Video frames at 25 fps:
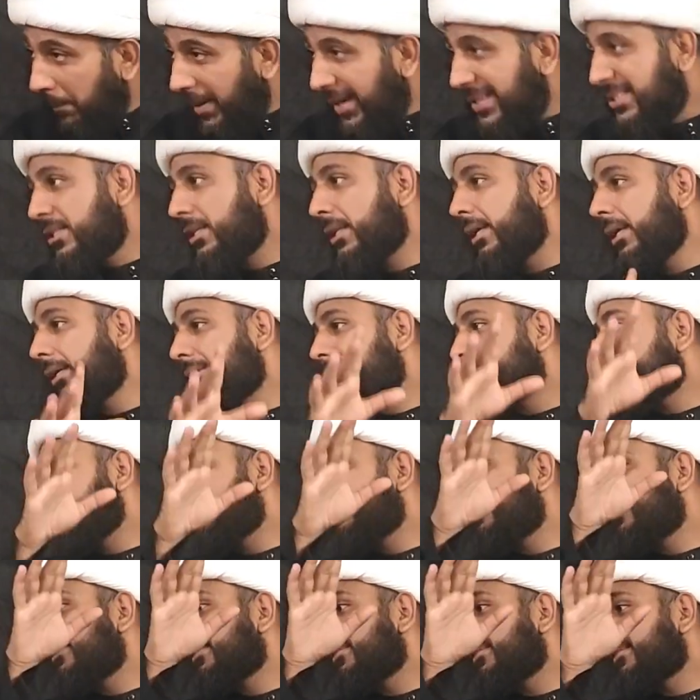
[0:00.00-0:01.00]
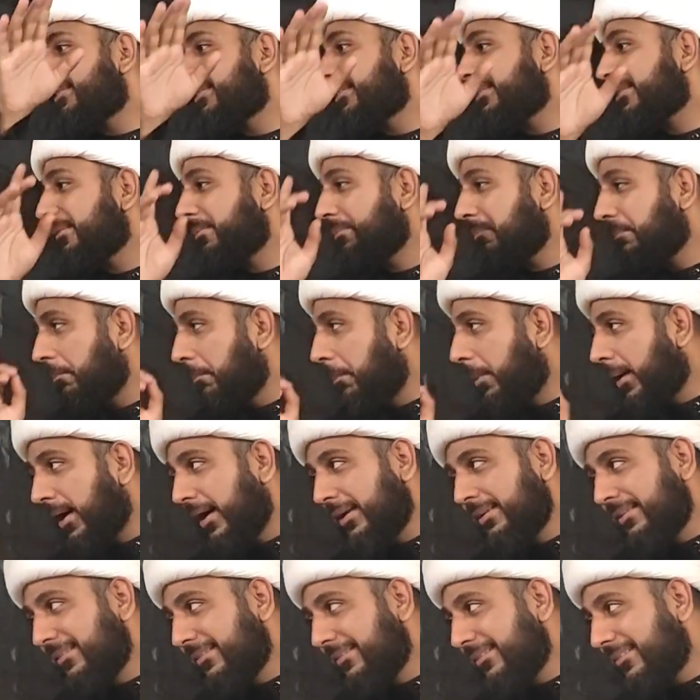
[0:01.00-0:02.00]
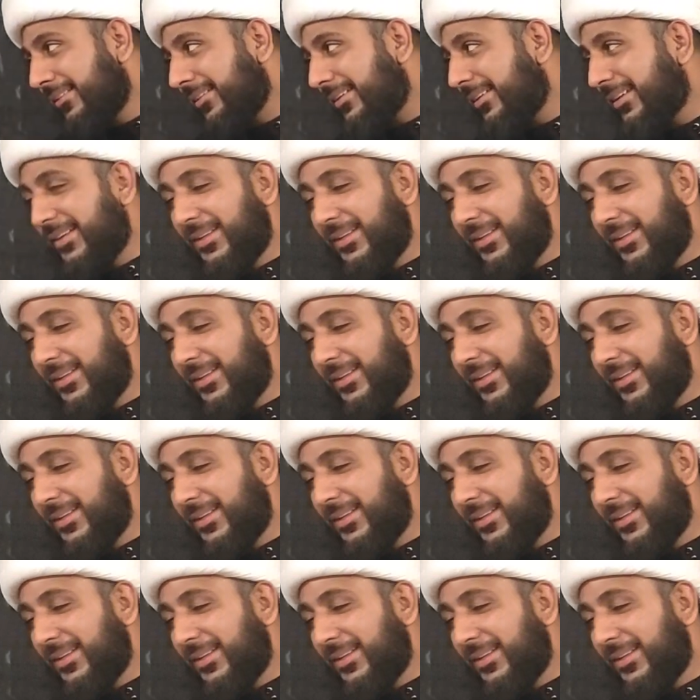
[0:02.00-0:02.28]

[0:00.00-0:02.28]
majlis, but